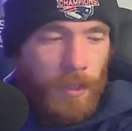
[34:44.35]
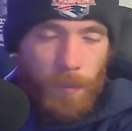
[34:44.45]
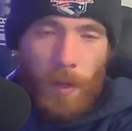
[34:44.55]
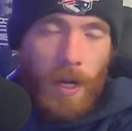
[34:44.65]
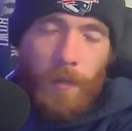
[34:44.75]

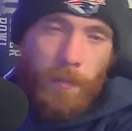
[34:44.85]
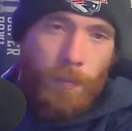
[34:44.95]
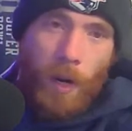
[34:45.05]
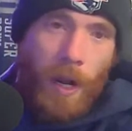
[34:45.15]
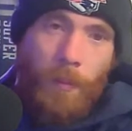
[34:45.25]

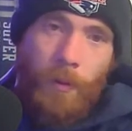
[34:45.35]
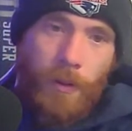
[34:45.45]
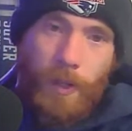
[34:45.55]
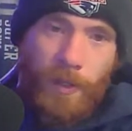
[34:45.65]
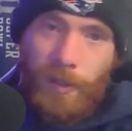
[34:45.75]
LeBron
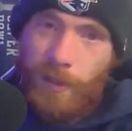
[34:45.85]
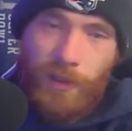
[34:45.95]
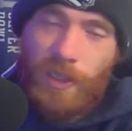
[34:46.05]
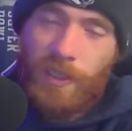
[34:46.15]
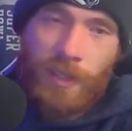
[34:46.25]
probably,
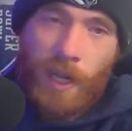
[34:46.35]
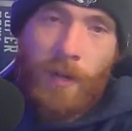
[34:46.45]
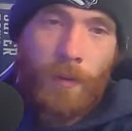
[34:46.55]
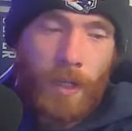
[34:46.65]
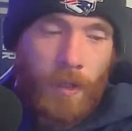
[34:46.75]
he's
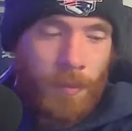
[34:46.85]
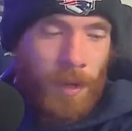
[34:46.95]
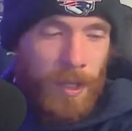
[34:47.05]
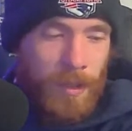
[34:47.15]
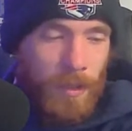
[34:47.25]
6'10", right,
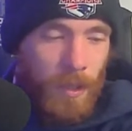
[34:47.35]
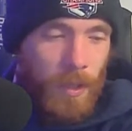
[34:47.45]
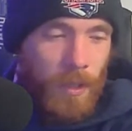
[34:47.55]
LeBron?